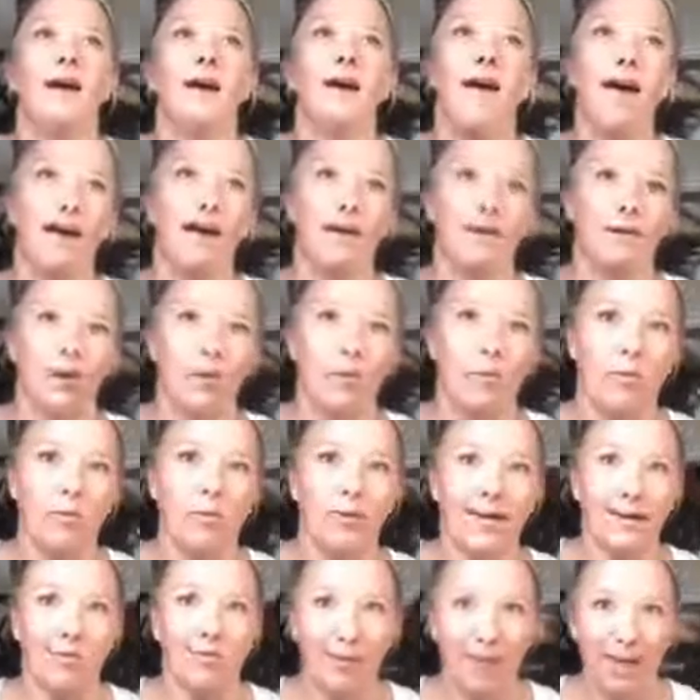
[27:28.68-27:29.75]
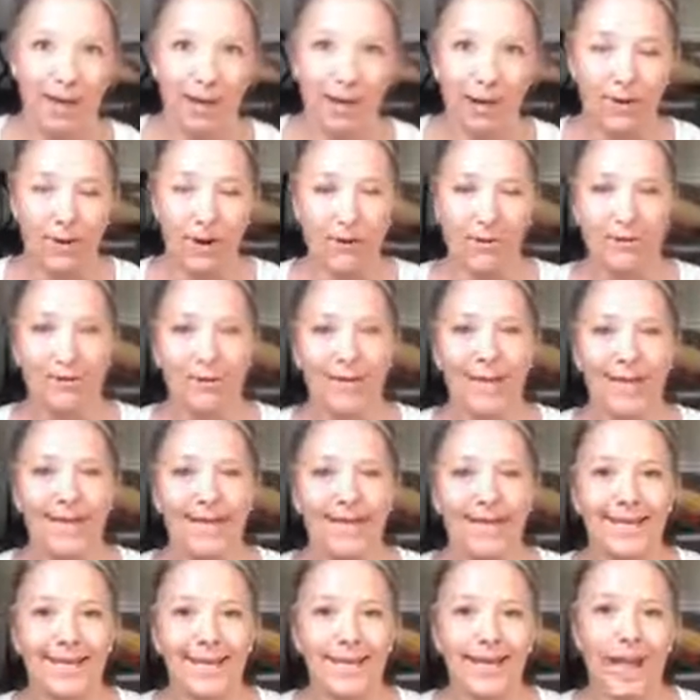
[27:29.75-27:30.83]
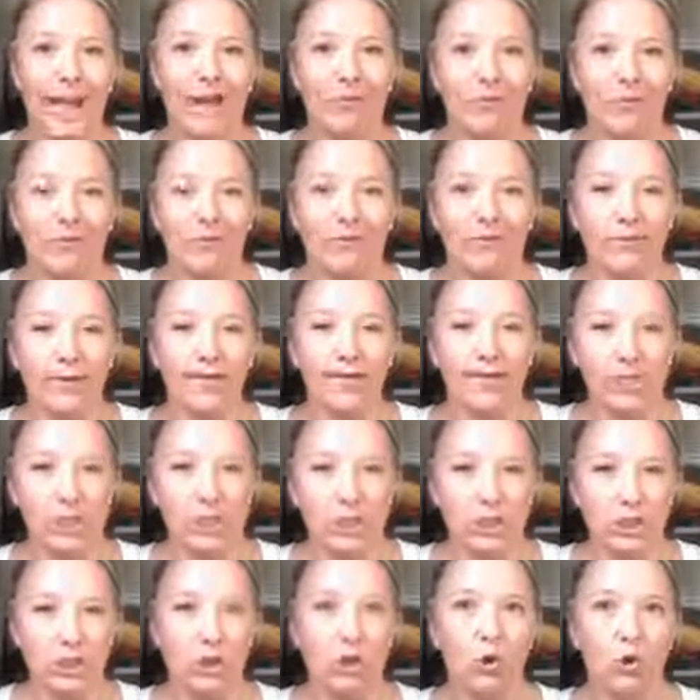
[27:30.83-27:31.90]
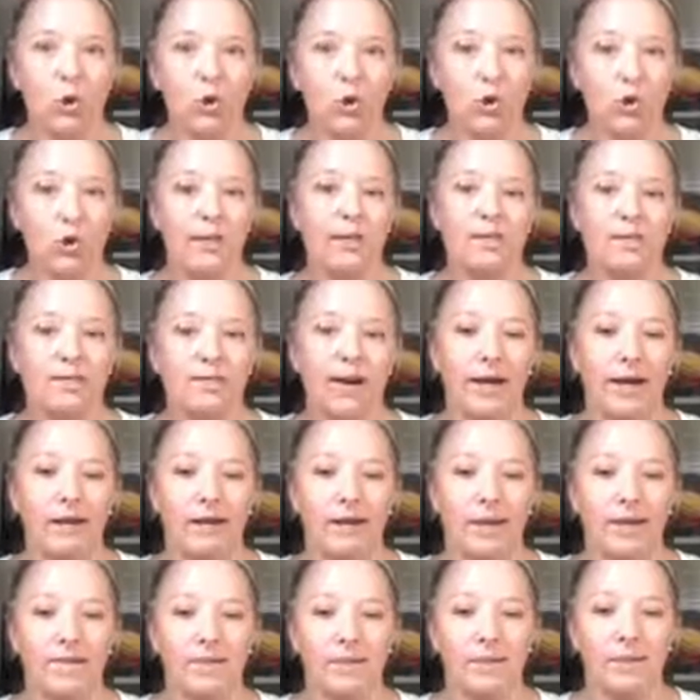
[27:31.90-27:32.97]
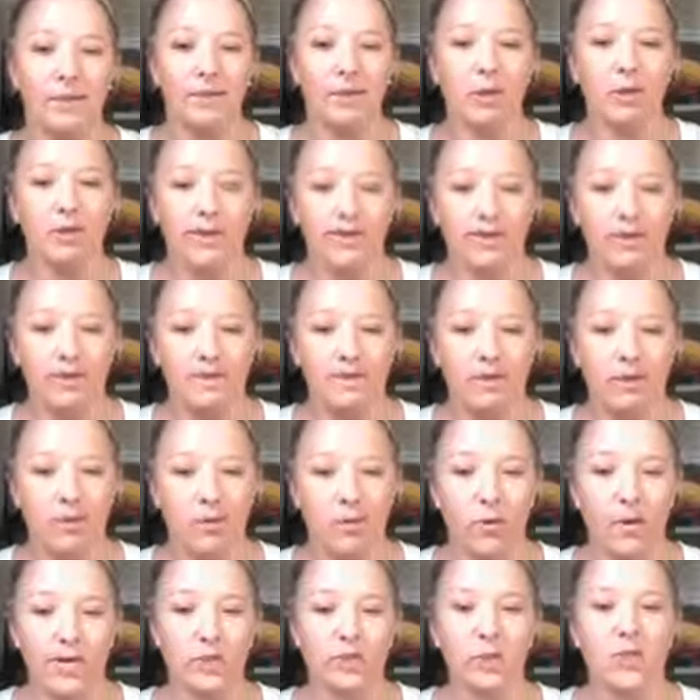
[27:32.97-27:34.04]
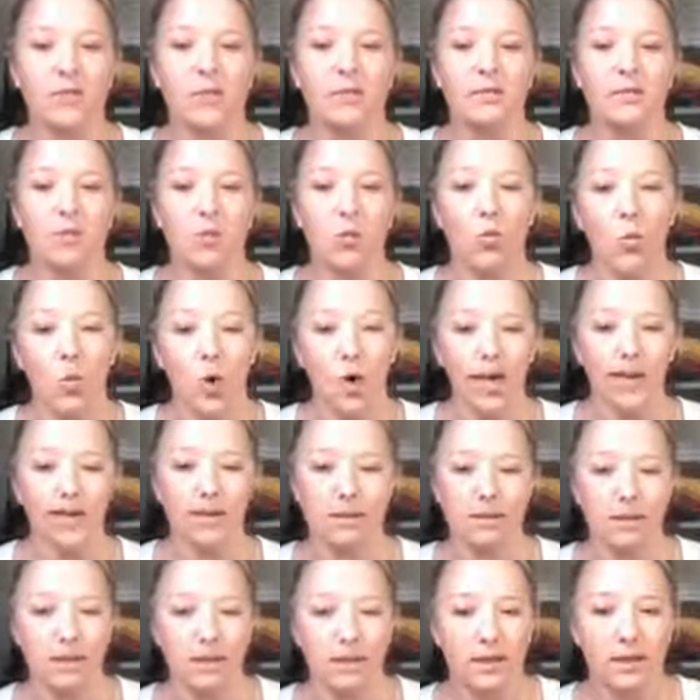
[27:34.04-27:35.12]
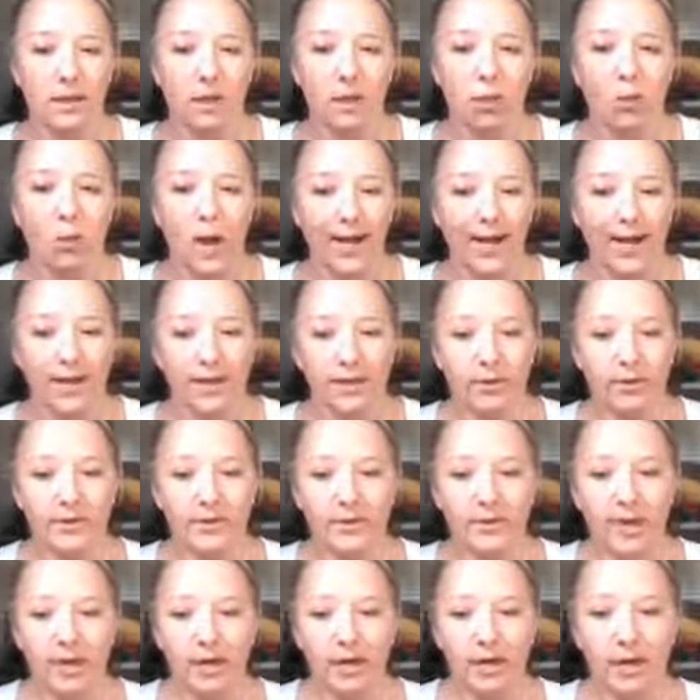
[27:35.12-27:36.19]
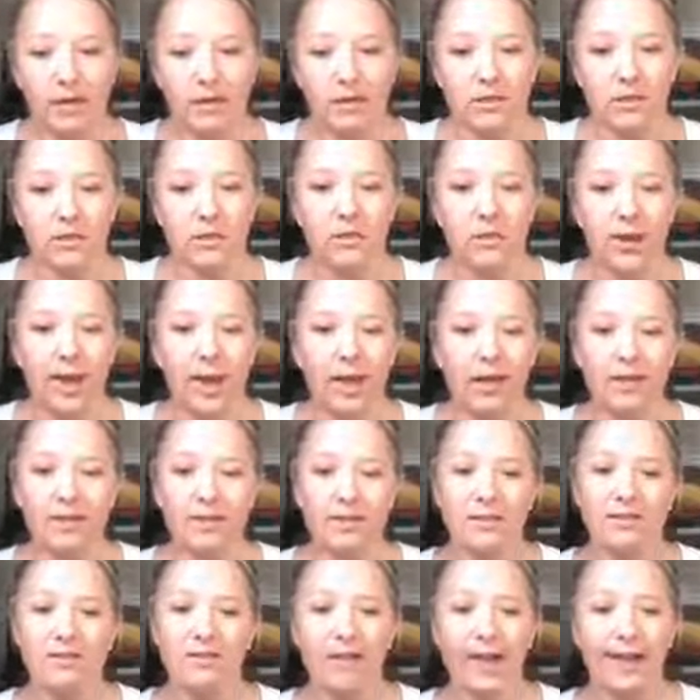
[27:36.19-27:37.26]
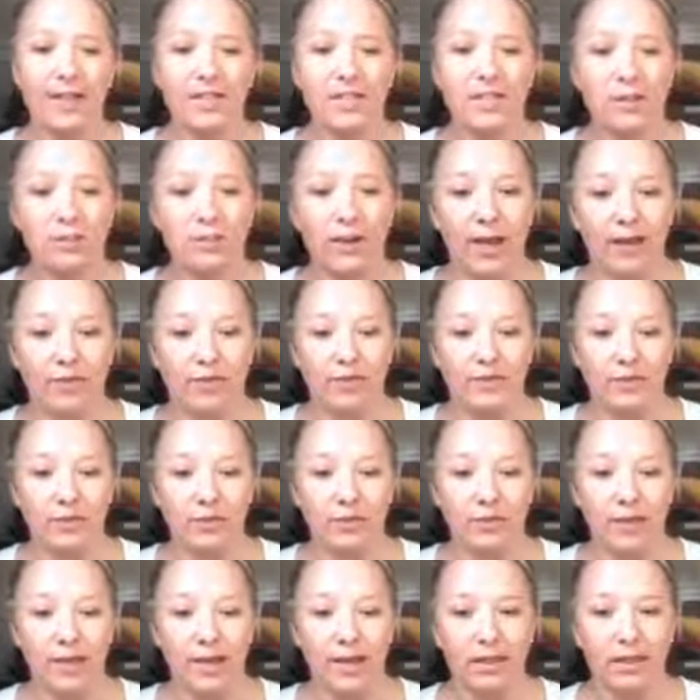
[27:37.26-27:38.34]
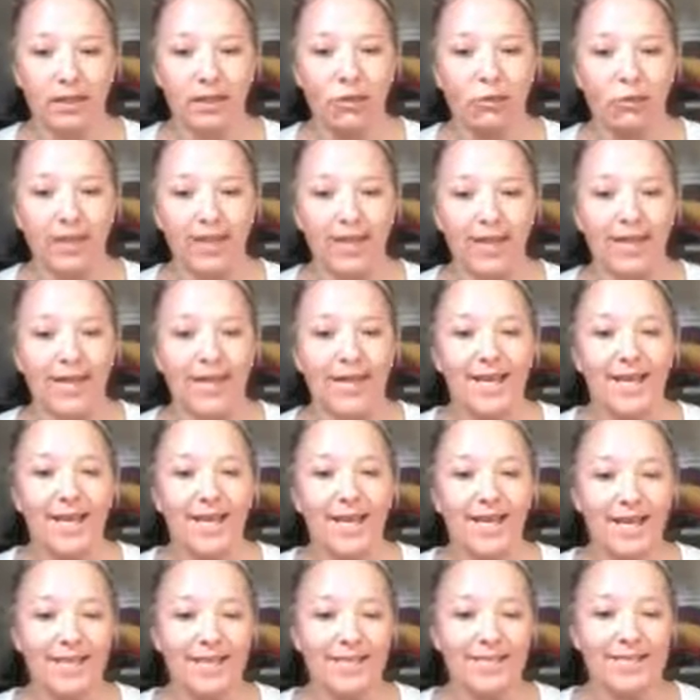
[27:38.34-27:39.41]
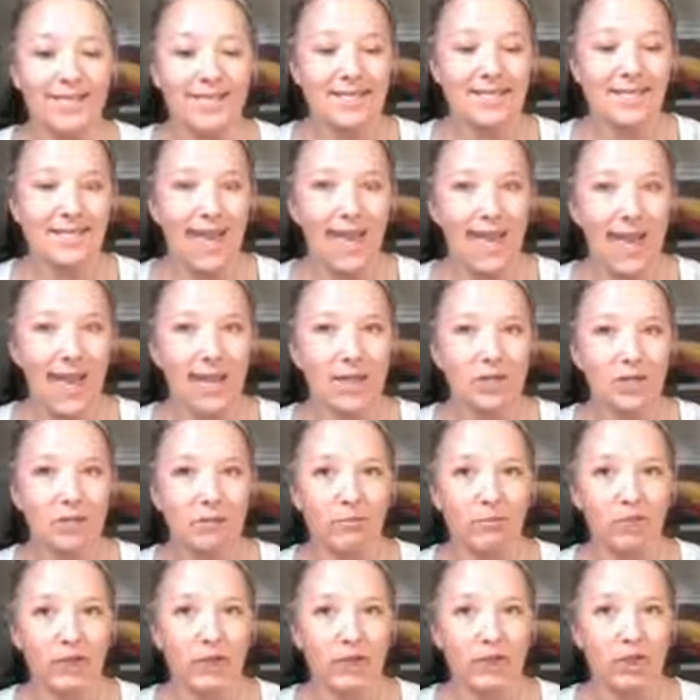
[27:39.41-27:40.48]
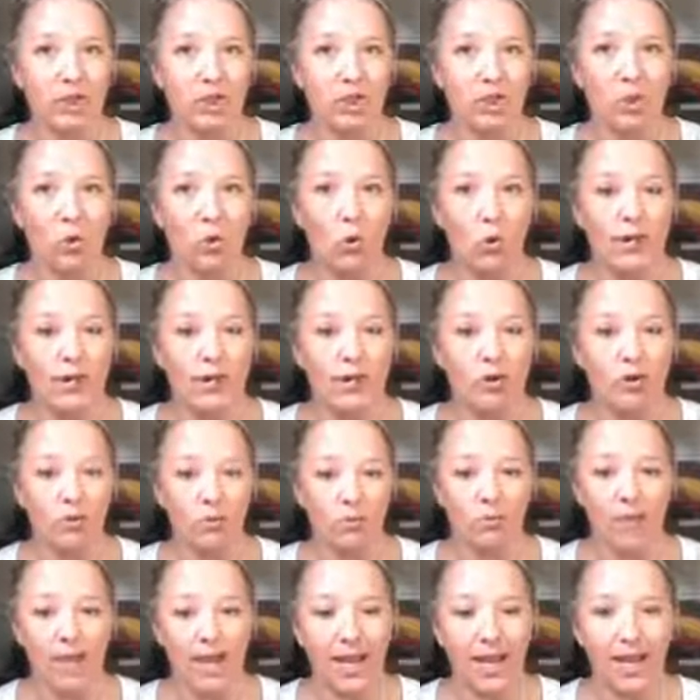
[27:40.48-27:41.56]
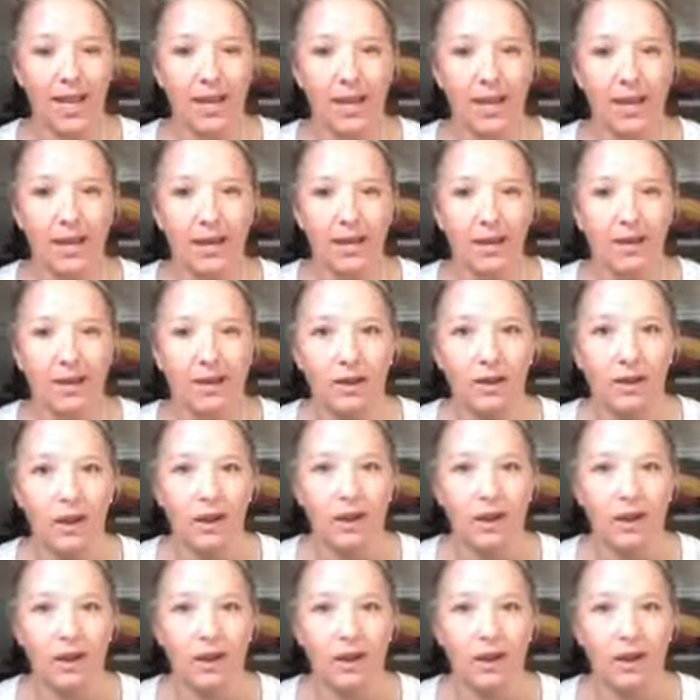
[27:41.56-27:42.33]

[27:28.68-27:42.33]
I don't know, but we got to powwow because we got to get everyone feeling so good and inspired and loved. So let me go back to these tough questions. 1, why are you scared? 2, how does it affect you every single day? 3, is this action bringing joy or pain?